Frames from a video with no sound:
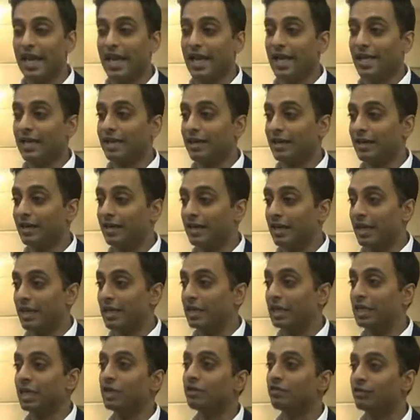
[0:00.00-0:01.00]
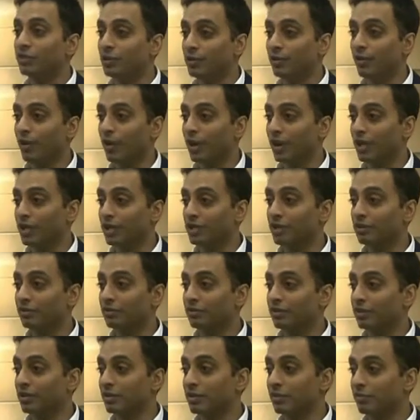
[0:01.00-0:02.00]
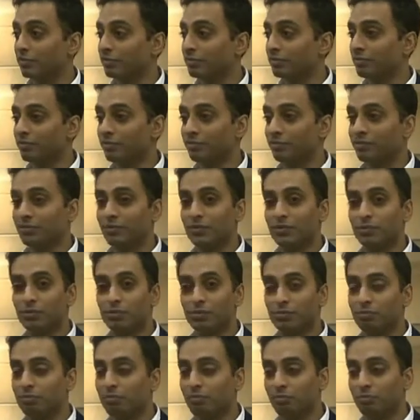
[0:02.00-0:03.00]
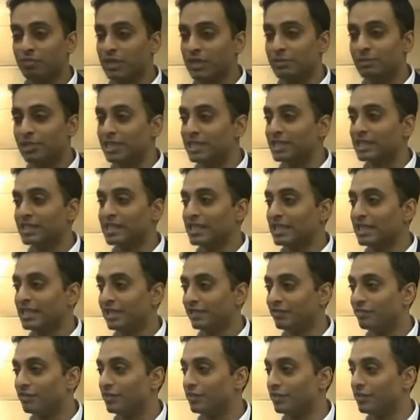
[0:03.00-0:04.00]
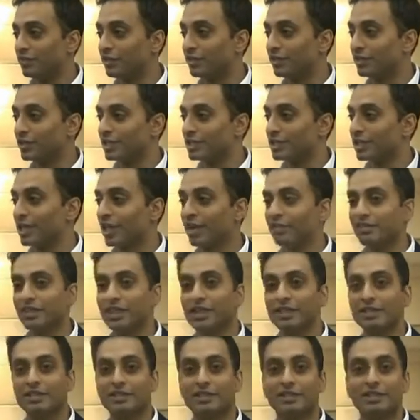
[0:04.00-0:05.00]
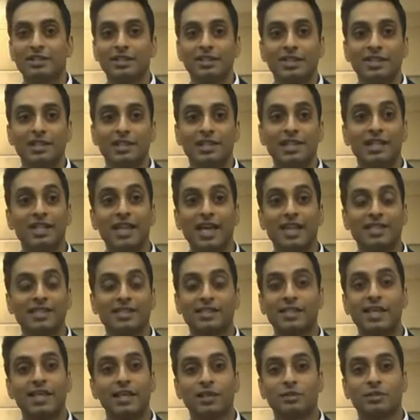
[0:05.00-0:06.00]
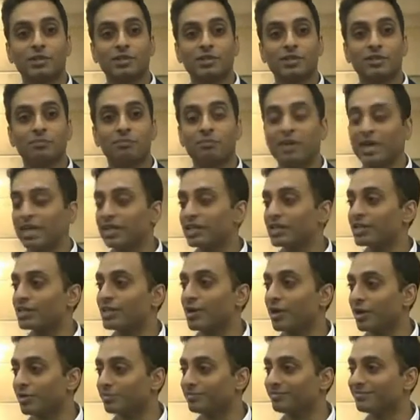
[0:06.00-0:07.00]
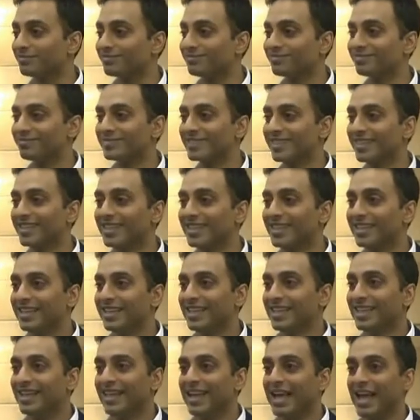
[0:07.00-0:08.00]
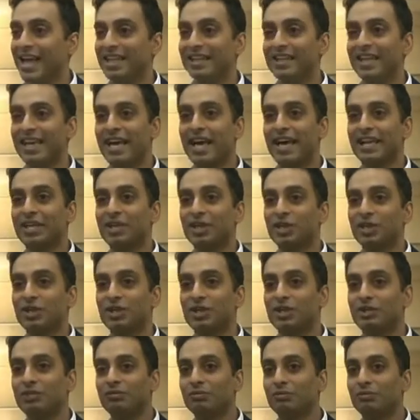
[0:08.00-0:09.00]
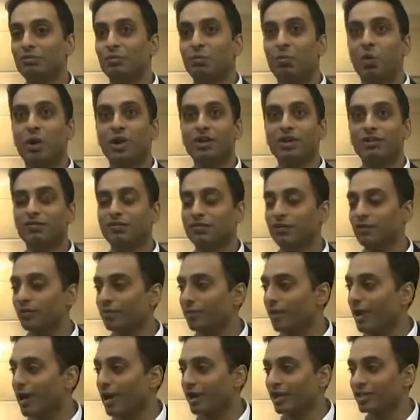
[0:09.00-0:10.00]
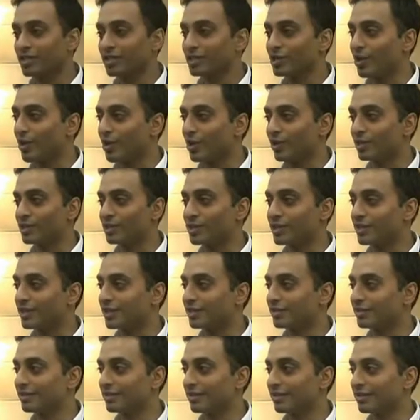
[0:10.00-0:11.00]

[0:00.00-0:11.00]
had an interview on the BBC of Yugoslavia. The next day he was a megastar. And they had wonderful rock songs that